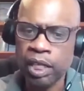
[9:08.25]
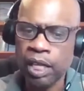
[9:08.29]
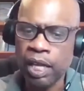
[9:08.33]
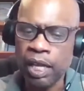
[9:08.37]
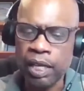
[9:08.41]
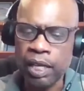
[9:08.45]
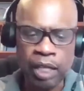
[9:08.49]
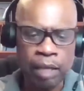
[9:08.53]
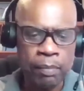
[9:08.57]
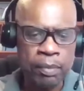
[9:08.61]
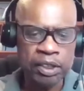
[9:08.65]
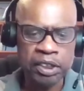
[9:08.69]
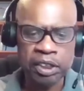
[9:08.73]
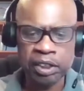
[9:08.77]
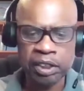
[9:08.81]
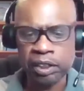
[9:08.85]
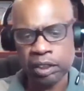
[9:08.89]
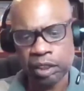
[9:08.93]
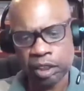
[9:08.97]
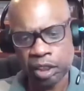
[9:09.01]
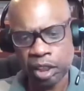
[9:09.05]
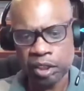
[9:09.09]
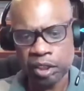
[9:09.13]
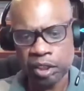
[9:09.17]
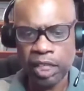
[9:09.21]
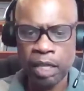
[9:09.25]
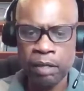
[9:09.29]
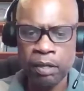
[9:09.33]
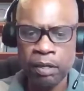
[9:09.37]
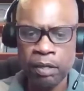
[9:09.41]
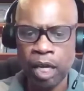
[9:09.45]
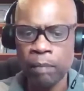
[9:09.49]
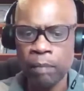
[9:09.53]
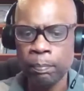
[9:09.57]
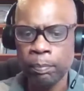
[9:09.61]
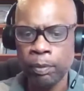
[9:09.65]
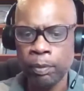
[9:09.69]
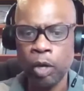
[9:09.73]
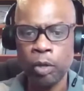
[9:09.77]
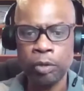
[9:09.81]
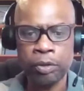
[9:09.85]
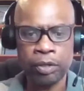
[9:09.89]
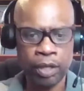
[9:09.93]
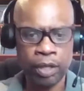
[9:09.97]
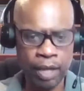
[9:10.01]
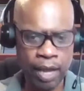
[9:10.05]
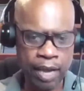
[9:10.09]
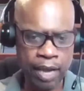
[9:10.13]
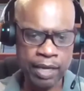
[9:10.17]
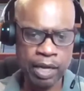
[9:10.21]
And let me just say, on both
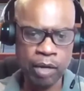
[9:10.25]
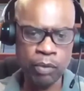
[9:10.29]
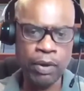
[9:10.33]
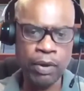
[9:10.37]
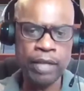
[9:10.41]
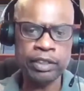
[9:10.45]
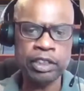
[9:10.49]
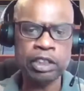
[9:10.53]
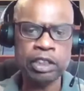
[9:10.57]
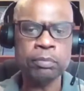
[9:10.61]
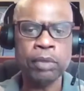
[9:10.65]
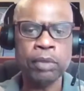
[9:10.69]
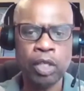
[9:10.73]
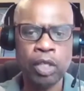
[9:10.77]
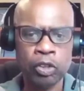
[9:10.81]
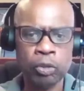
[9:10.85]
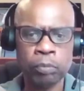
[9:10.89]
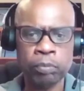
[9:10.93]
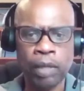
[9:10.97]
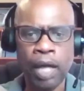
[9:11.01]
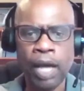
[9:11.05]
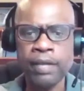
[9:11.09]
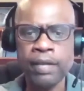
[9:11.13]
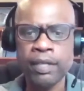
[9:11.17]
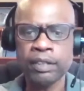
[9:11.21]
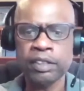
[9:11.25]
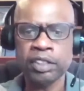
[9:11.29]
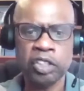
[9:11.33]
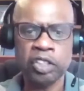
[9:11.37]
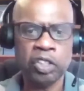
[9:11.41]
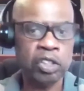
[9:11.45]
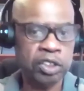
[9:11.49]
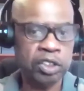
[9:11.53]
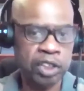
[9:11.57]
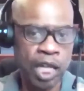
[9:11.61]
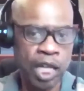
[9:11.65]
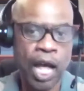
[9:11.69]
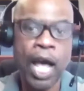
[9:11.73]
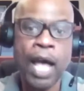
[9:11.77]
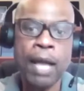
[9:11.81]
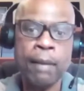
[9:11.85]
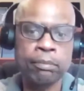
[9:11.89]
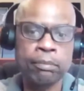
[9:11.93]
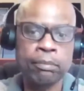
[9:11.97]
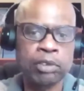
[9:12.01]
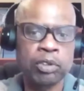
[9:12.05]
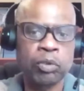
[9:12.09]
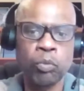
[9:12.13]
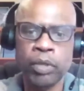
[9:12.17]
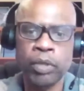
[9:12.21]
anti-racism and colorblindness, there are
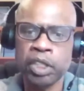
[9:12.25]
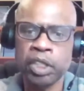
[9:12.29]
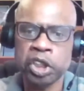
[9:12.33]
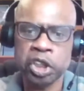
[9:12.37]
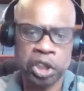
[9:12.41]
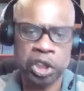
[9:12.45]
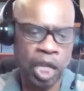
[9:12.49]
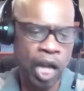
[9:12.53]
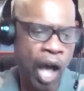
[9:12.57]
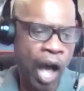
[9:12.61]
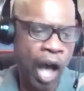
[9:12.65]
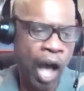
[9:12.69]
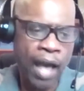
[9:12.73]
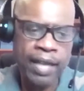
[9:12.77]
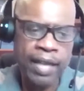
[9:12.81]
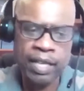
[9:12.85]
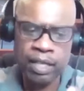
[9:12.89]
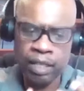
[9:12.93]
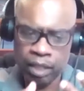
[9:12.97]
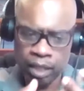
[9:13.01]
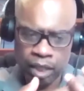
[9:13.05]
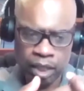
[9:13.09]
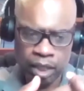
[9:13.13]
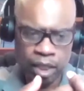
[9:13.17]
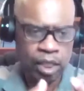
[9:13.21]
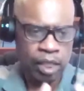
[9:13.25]
times in which I